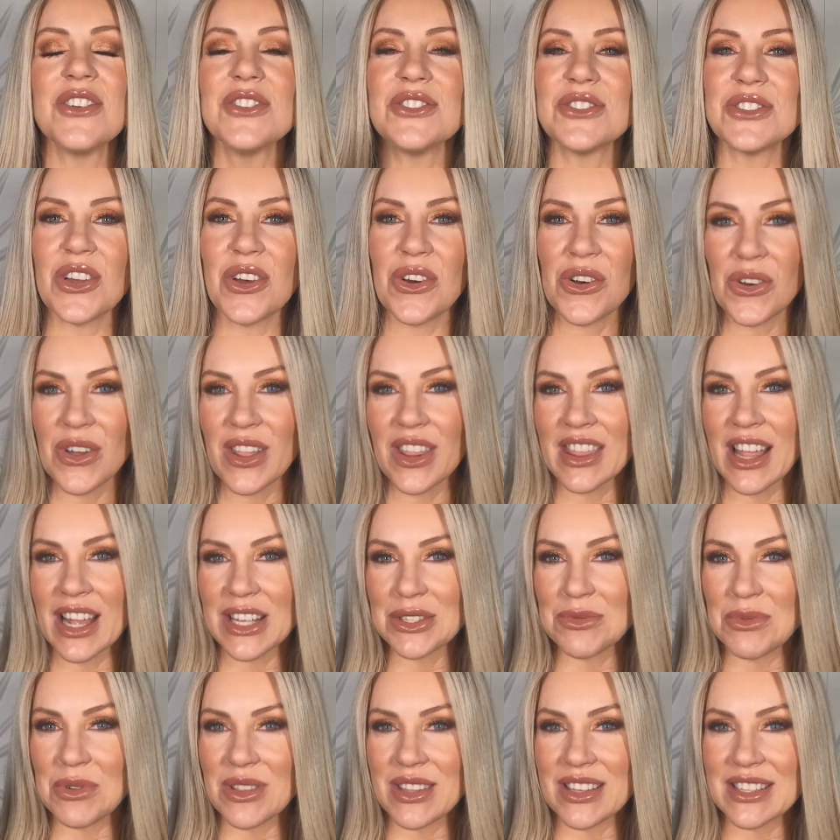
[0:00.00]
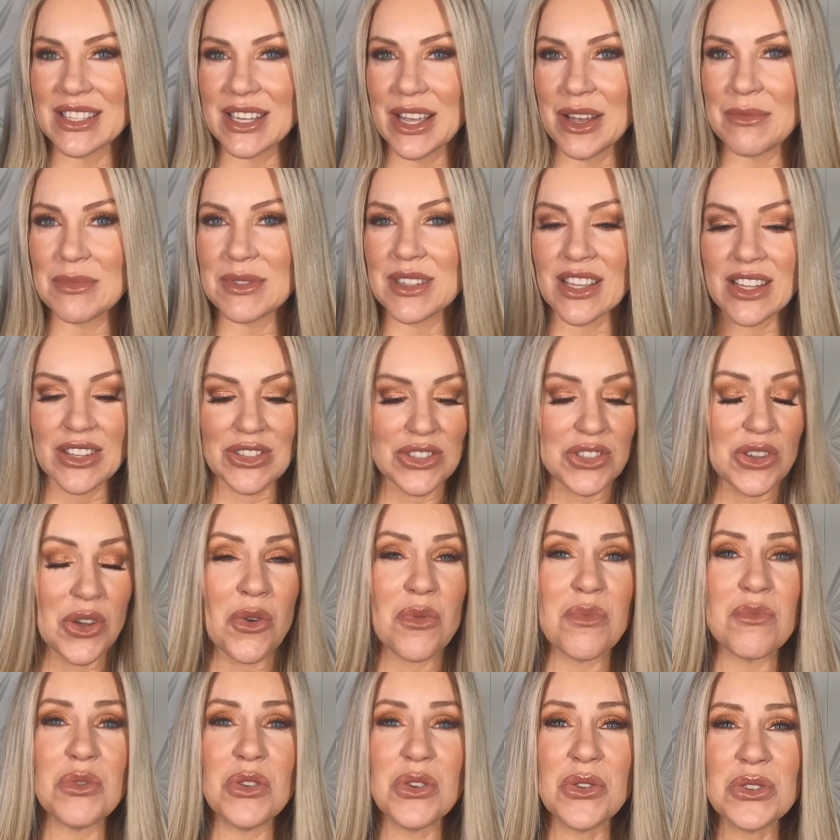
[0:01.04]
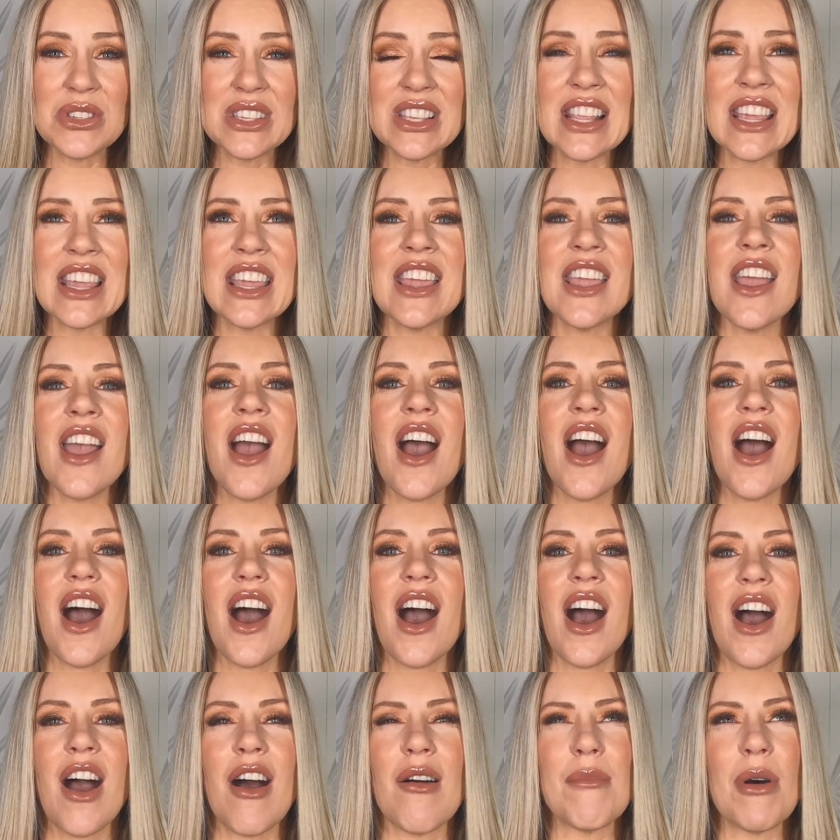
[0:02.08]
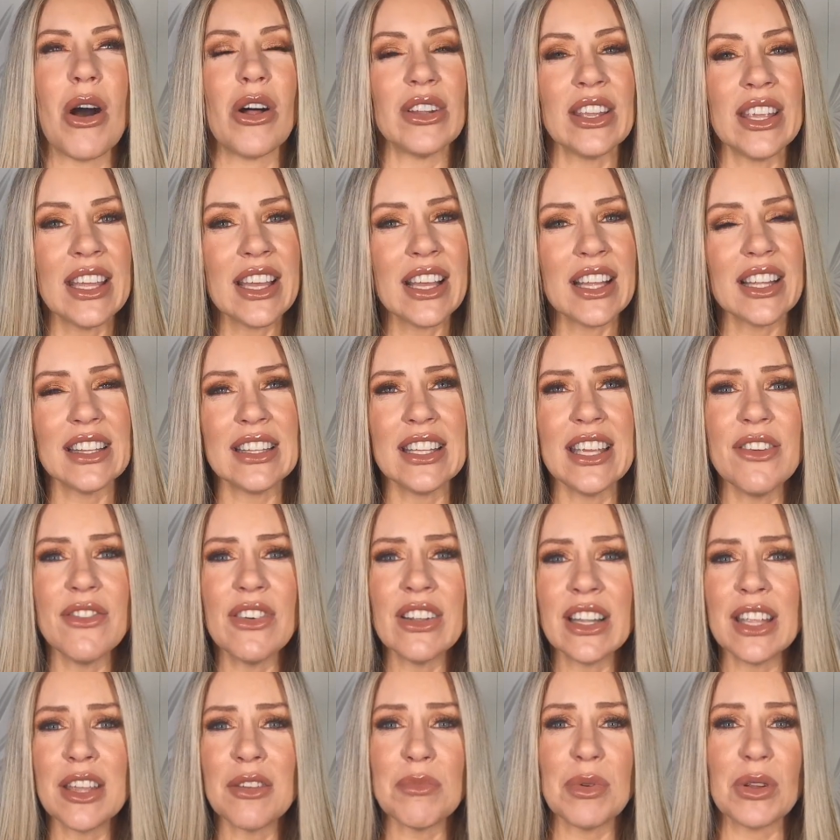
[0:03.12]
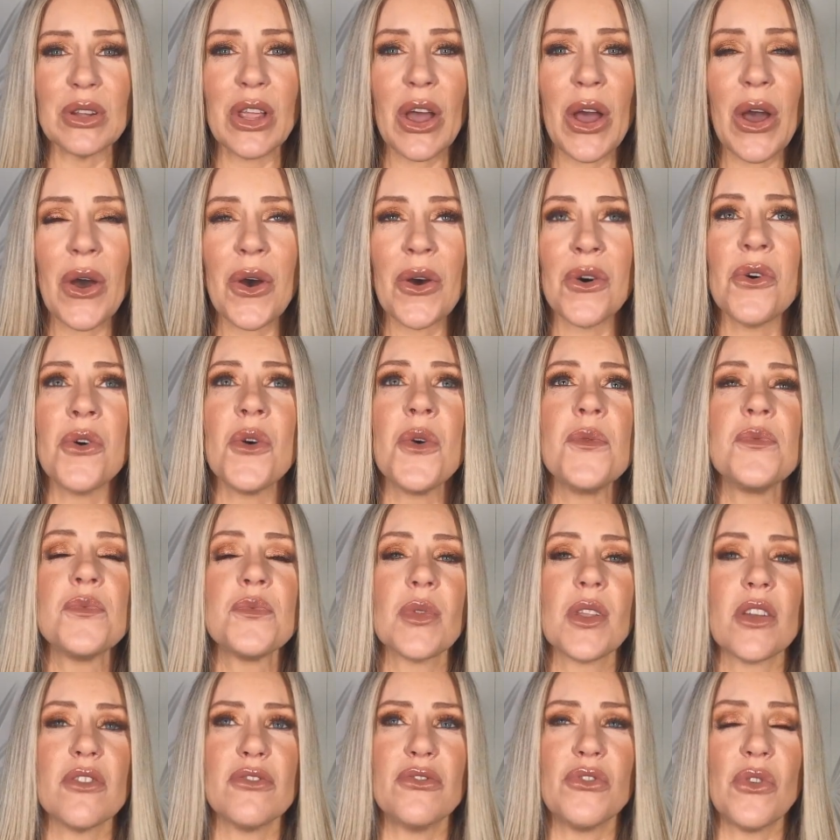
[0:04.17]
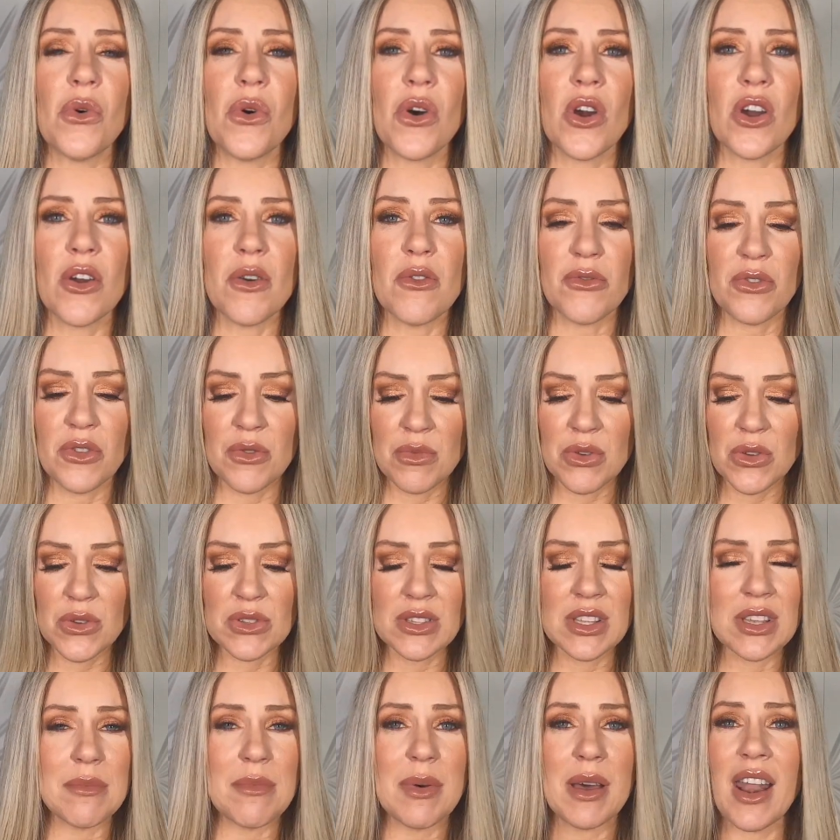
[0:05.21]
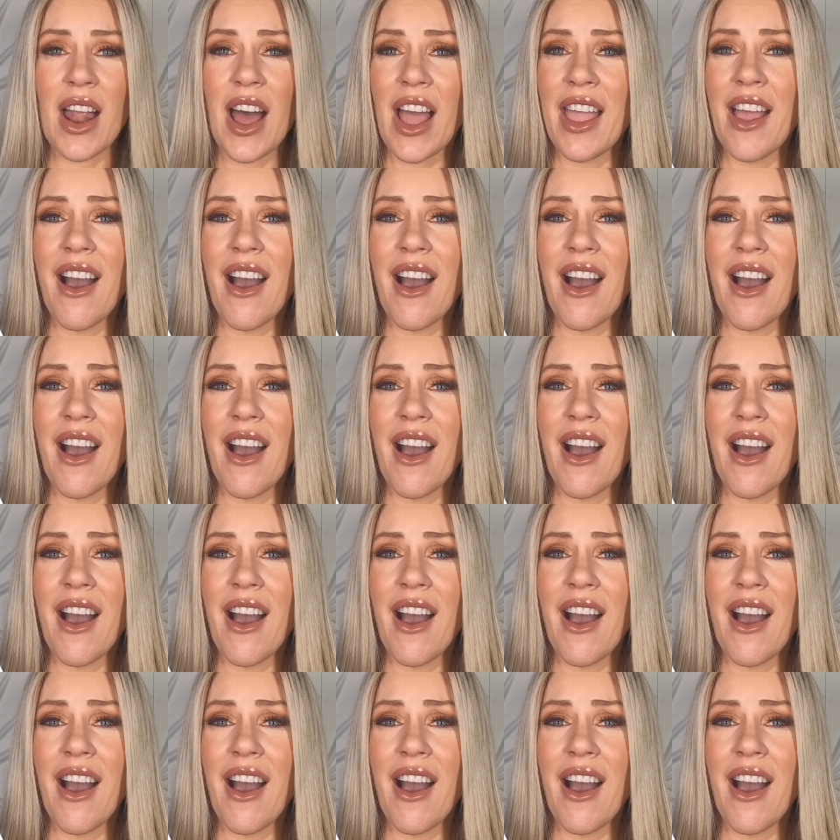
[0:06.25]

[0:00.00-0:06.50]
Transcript: So that's where this comes in. So muesli, I'll leave a link below for muesli, but I